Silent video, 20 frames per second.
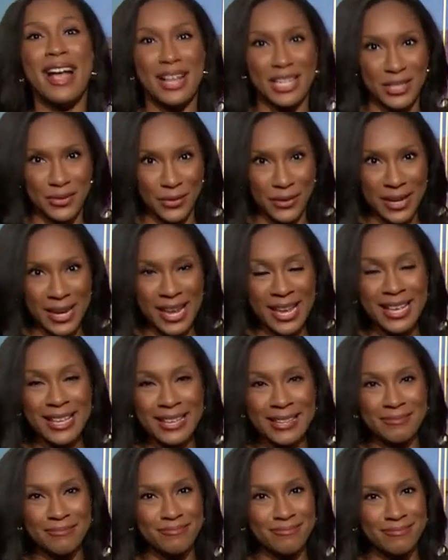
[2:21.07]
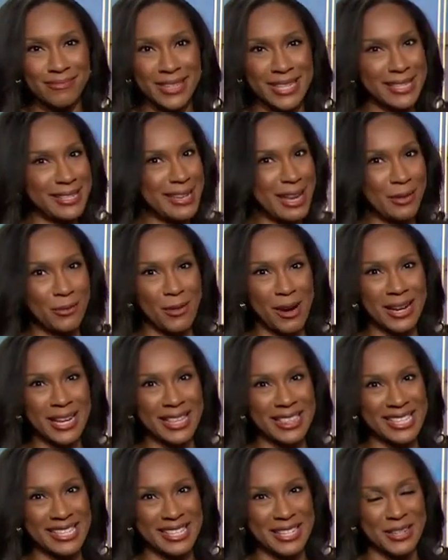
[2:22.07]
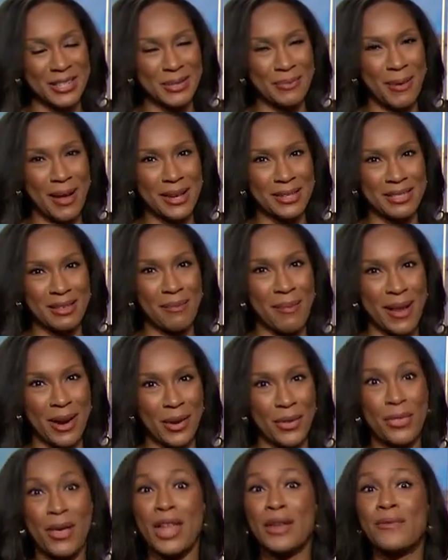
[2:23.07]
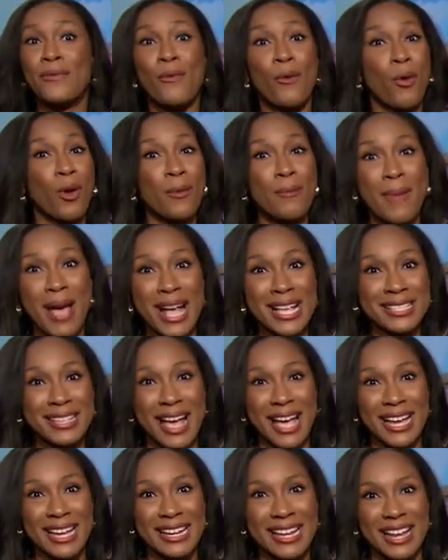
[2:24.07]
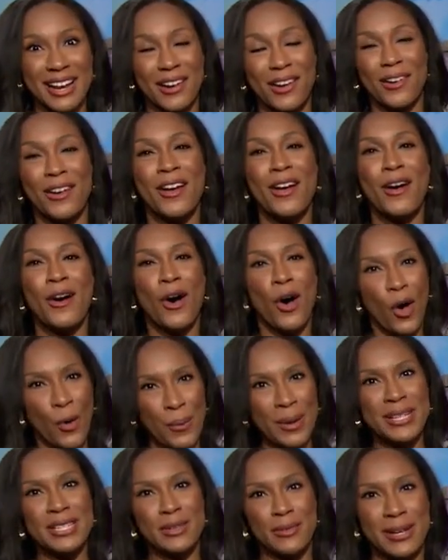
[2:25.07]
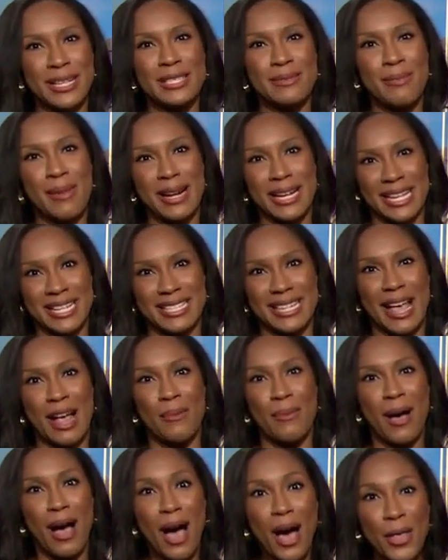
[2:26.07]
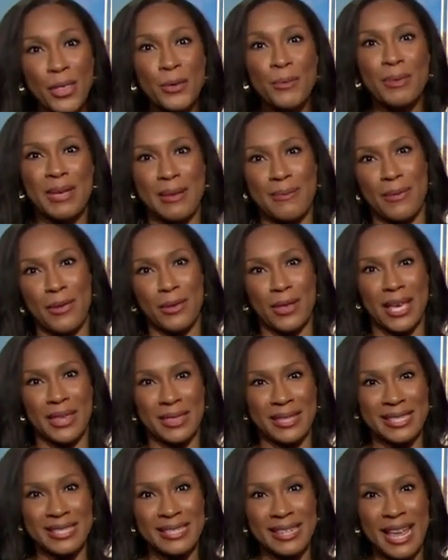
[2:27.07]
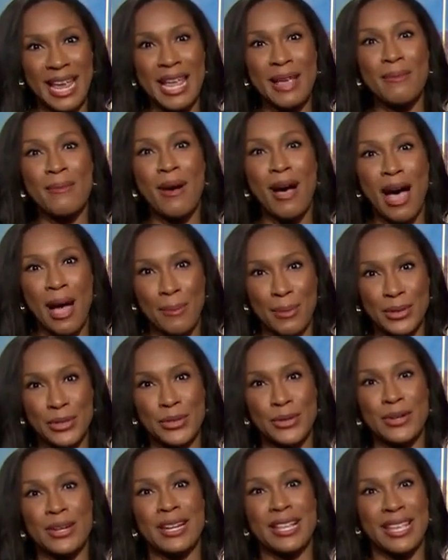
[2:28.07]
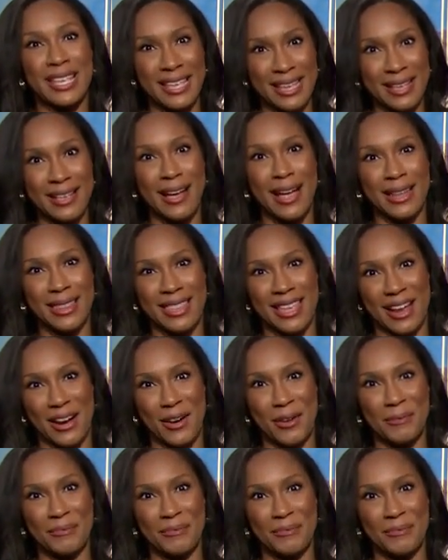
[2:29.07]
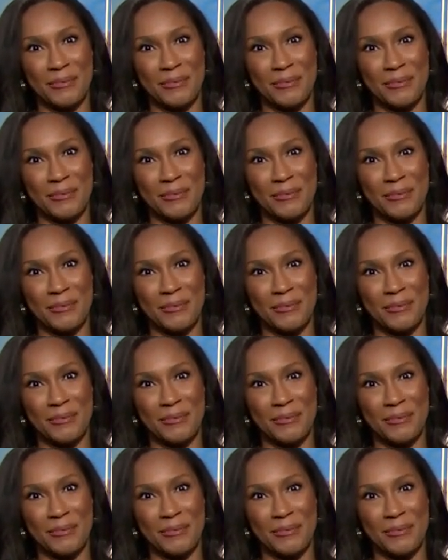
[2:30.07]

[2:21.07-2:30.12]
As for Nick, he's now running this year's Boston Marathon for Mass Eye and Ear, hoping to raise money to help other people get the same opportunity he got there.